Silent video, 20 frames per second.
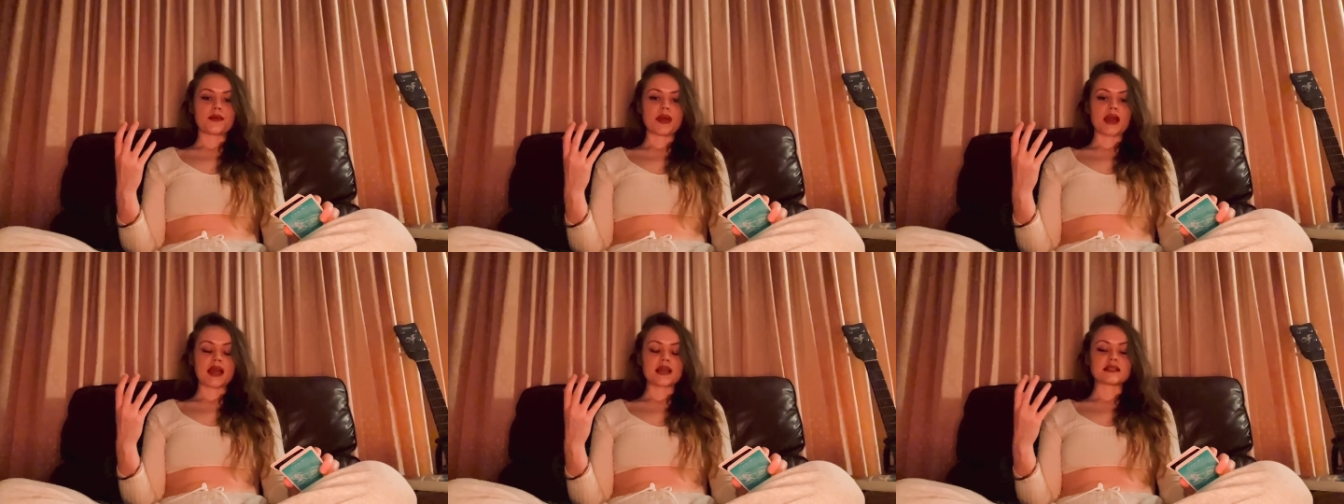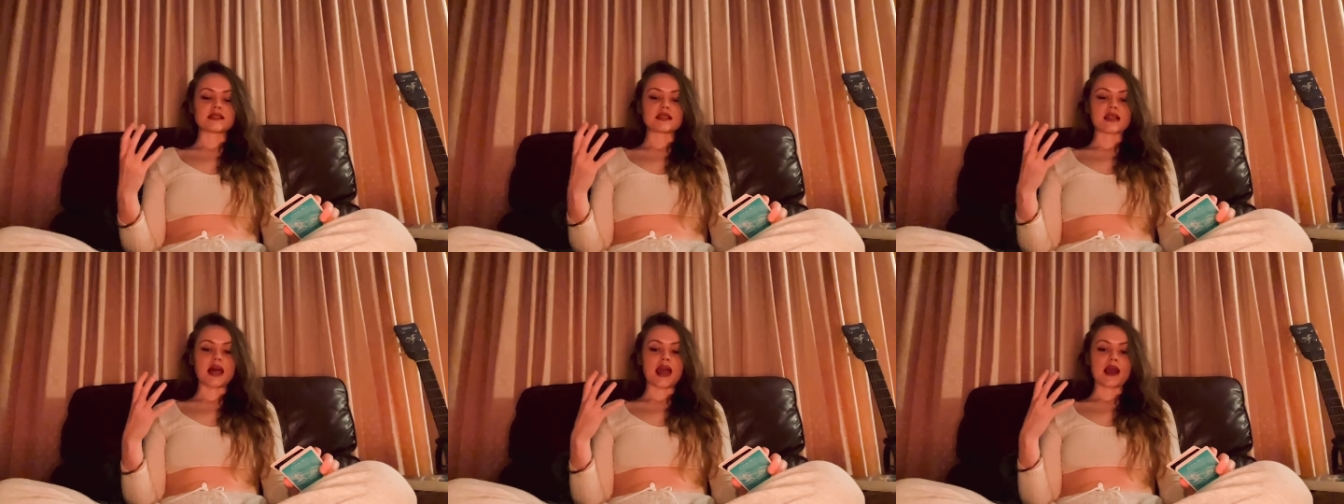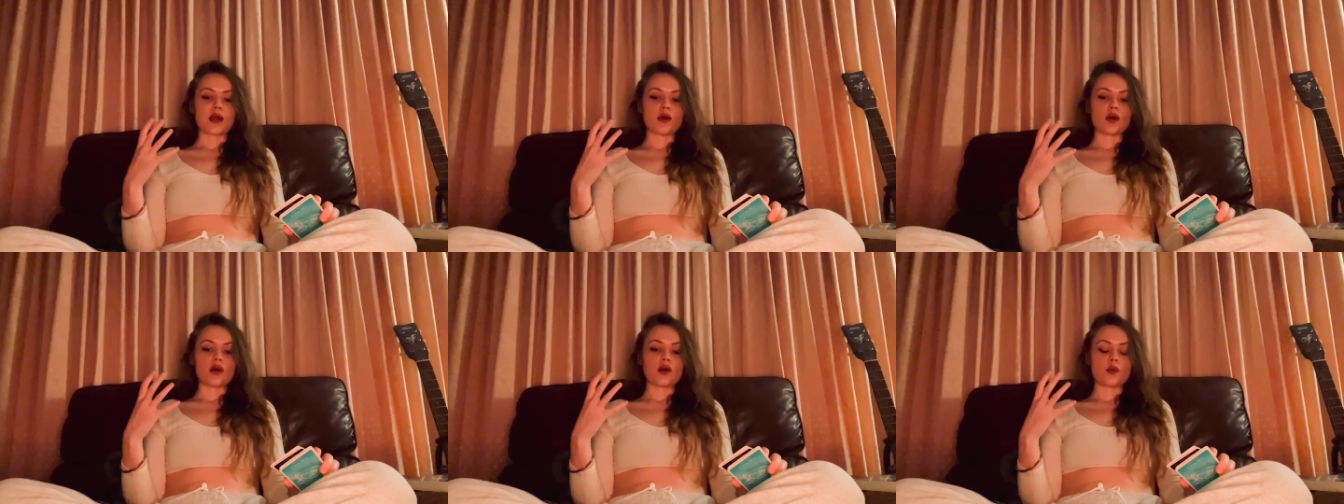It's
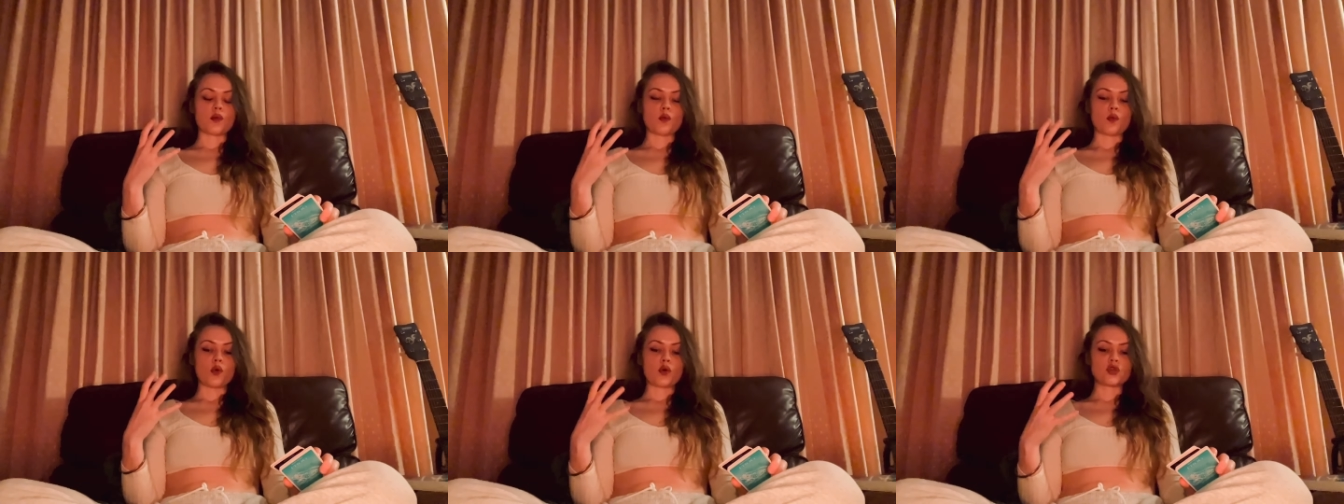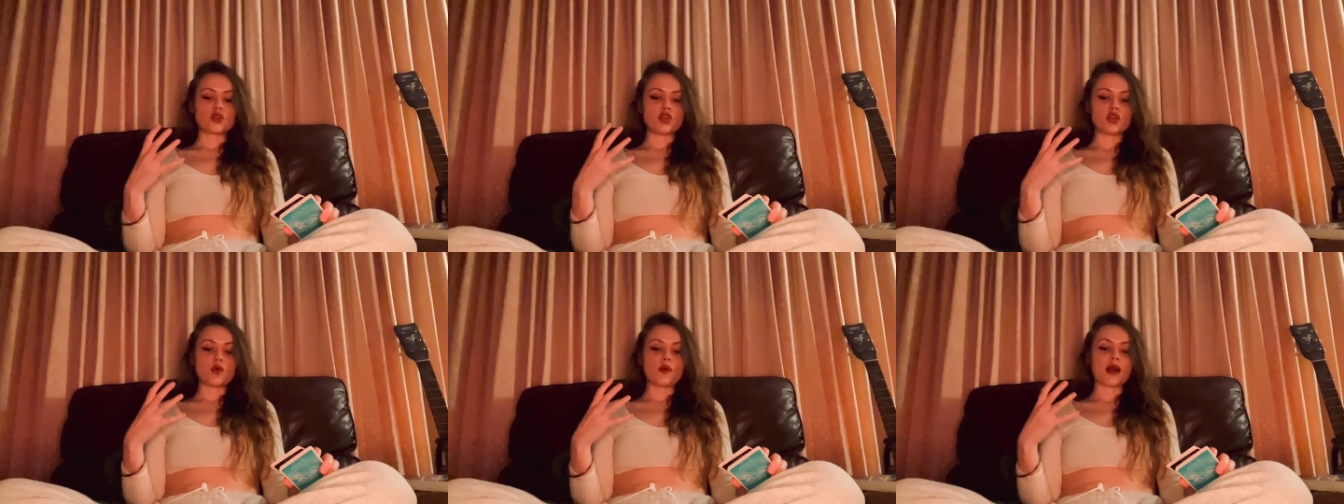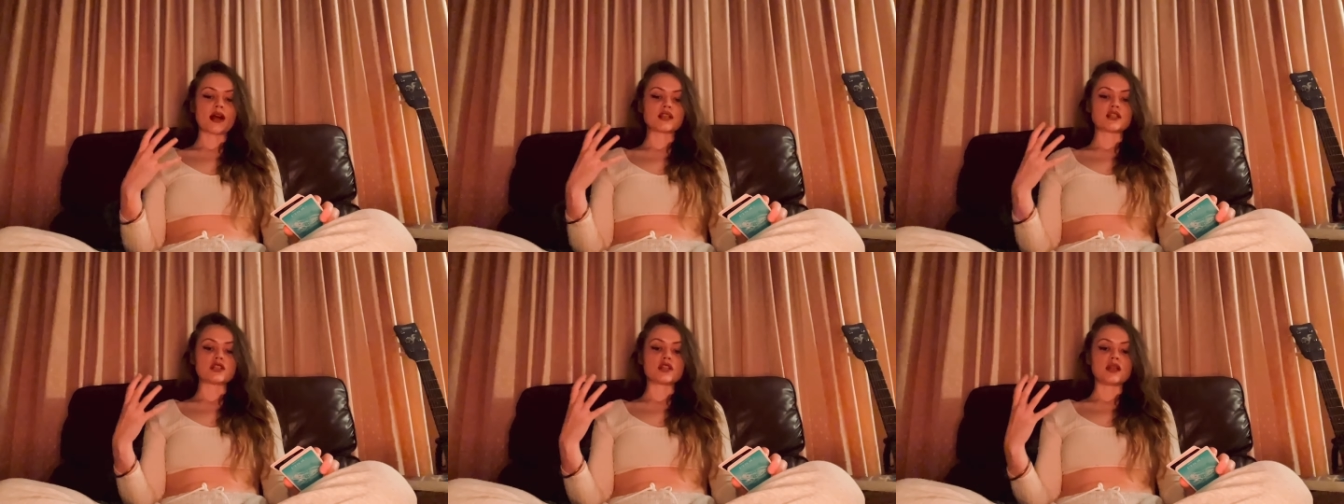like, what do you
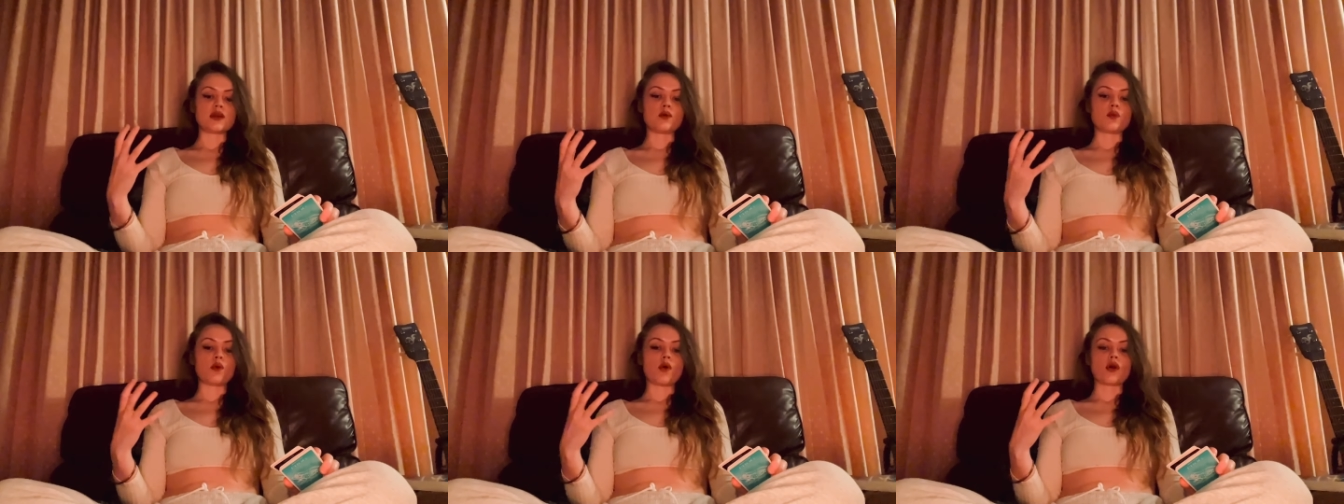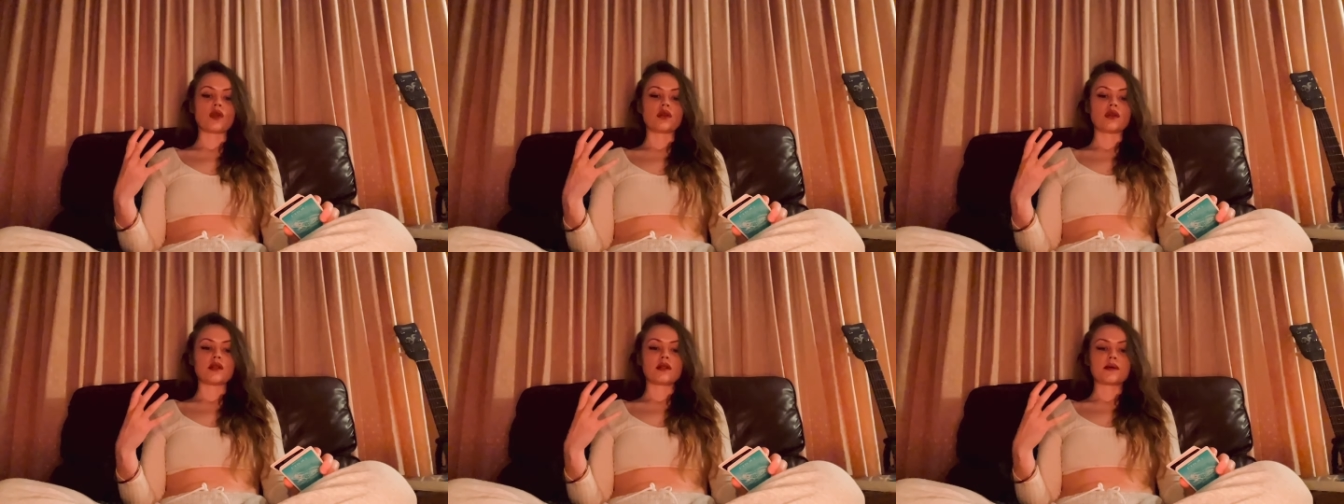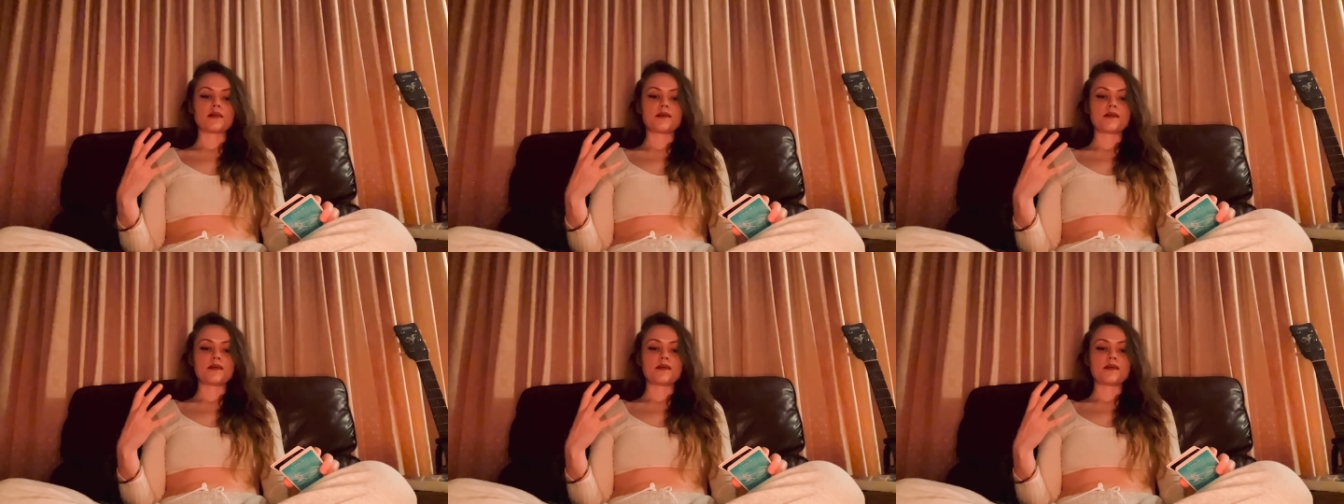actually want?